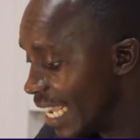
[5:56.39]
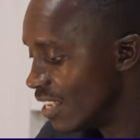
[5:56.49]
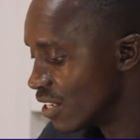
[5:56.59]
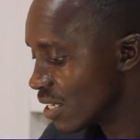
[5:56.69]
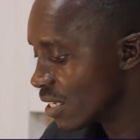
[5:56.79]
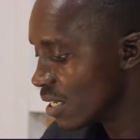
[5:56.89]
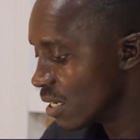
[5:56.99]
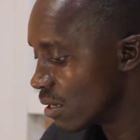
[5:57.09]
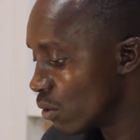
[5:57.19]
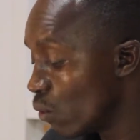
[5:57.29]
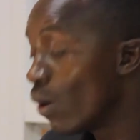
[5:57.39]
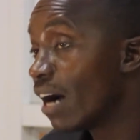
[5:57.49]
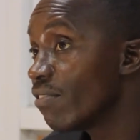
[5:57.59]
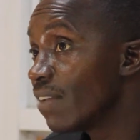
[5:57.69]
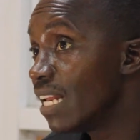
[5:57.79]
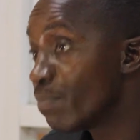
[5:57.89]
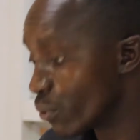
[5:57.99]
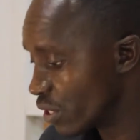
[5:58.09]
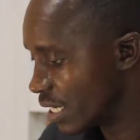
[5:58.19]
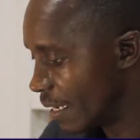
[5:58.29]
cleanse who have
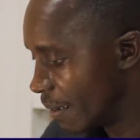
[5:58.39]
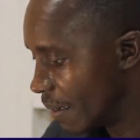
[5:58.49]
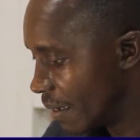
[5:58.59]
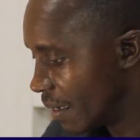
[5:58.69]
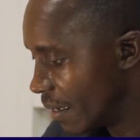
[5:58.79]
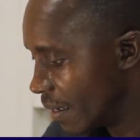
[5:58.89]
leprosy,